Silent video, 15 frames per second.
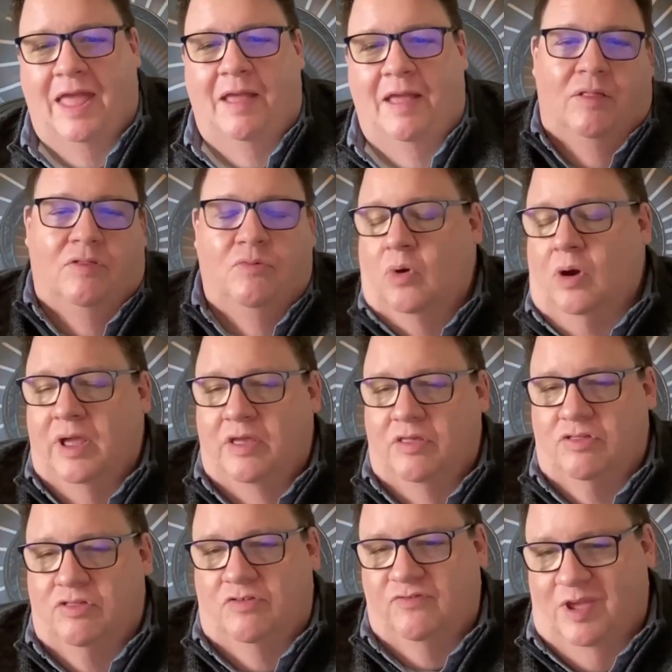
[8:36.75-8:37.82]
Why
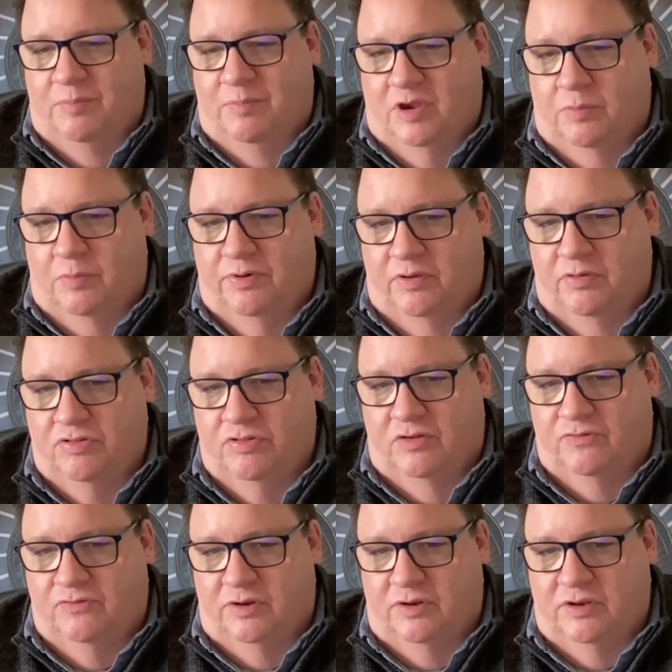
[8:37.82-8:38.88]
is this fabric approach
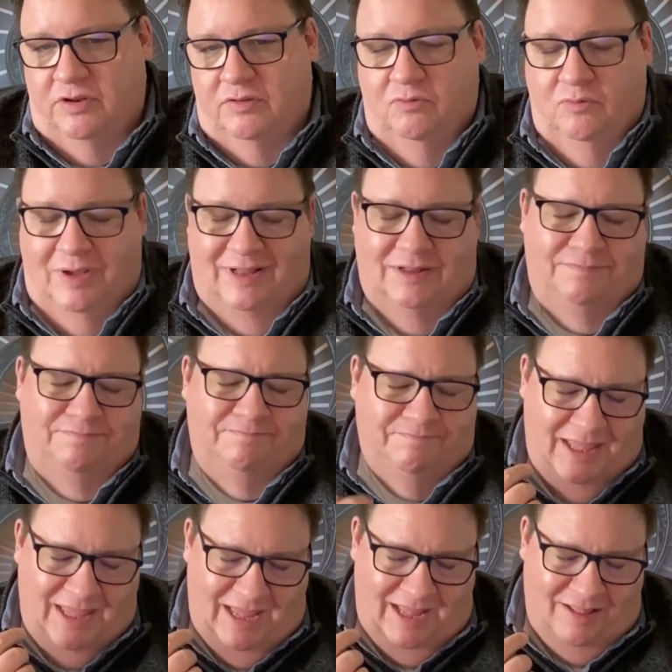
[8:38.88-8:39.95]
different? Well,
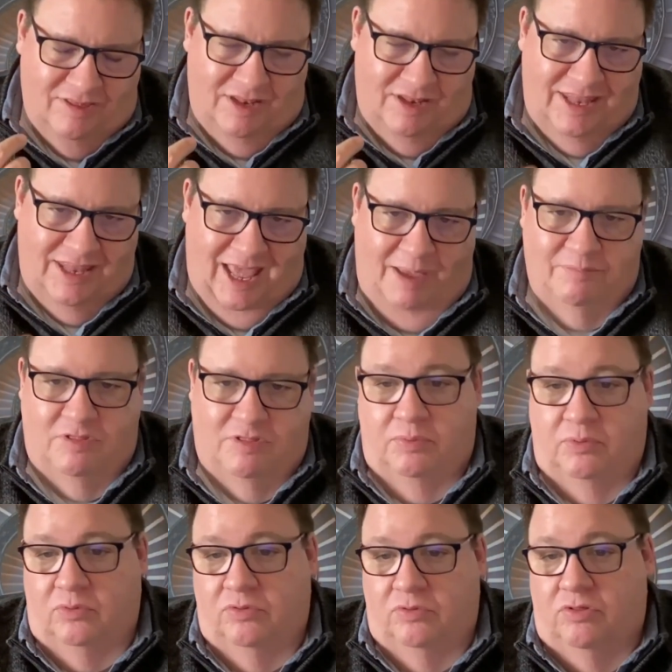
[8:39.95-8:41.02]
it's
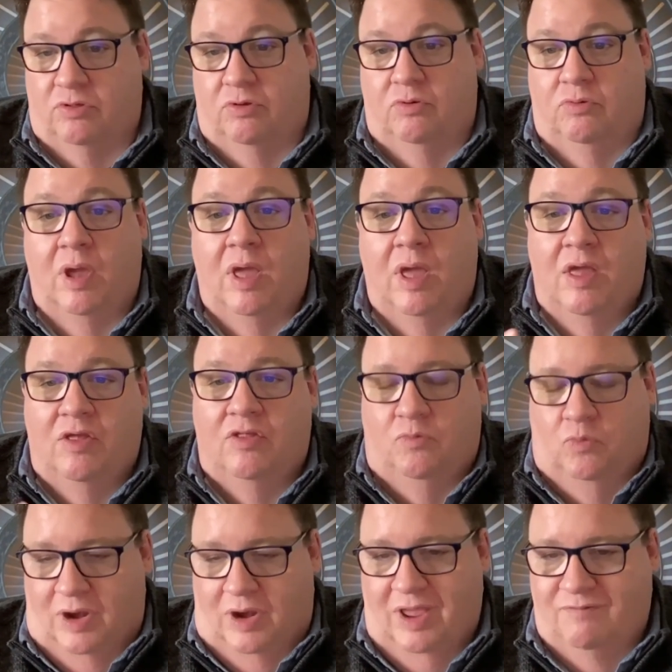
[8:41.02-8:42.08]
adaptable to
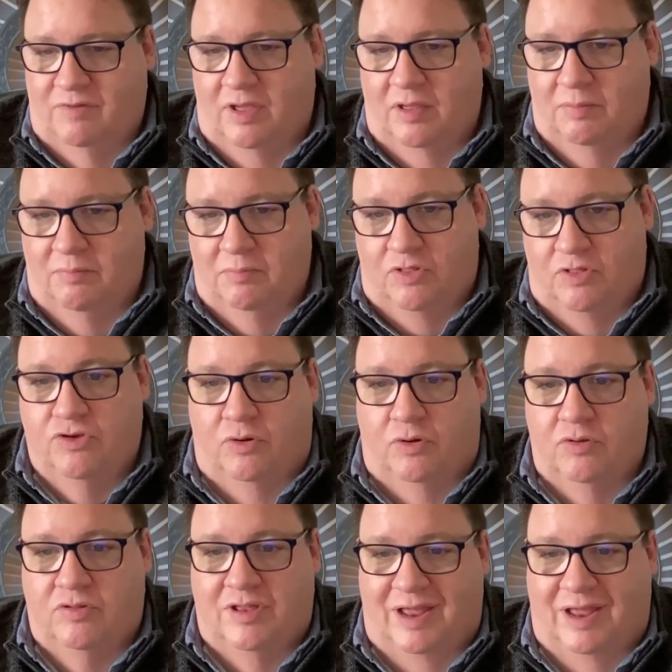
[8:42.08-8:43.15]
whatever
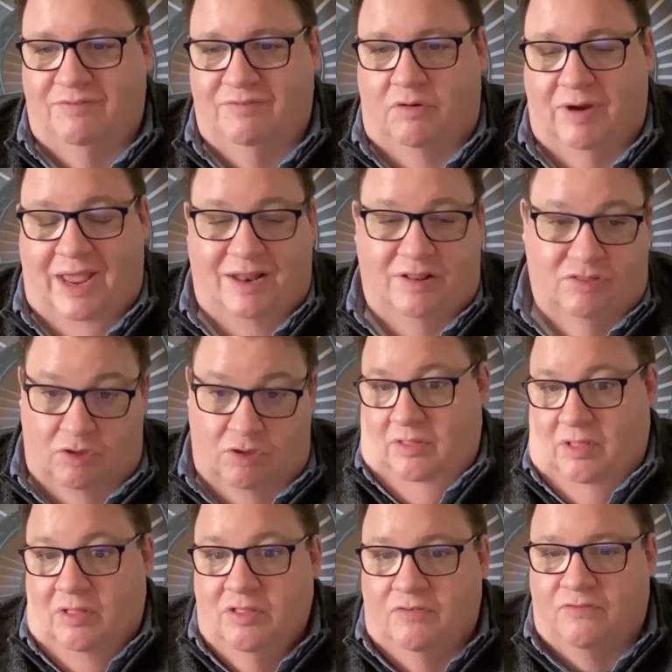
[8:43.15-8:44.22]
maturity level you're at. So
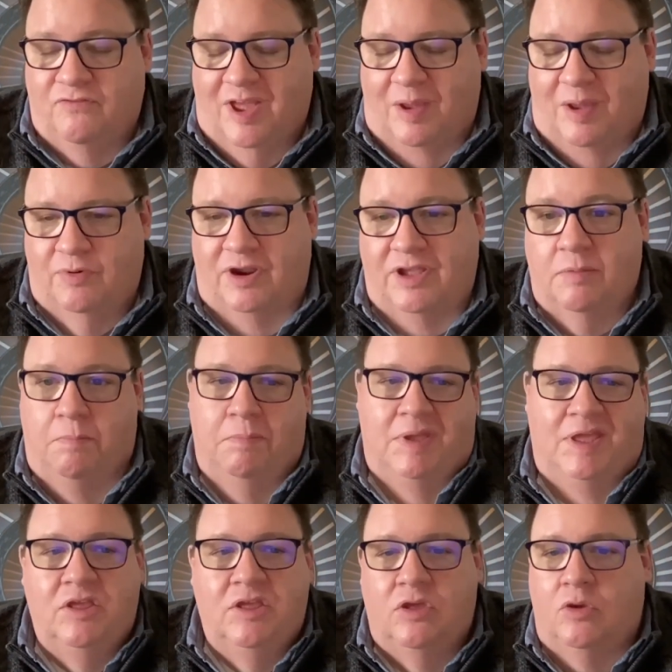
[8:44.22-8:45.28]
the fabric can
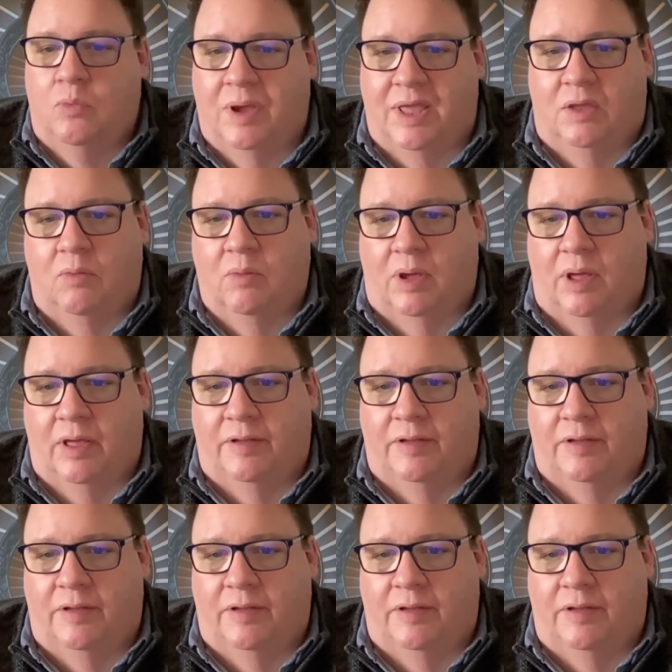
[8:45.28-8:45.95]
meet you where you are.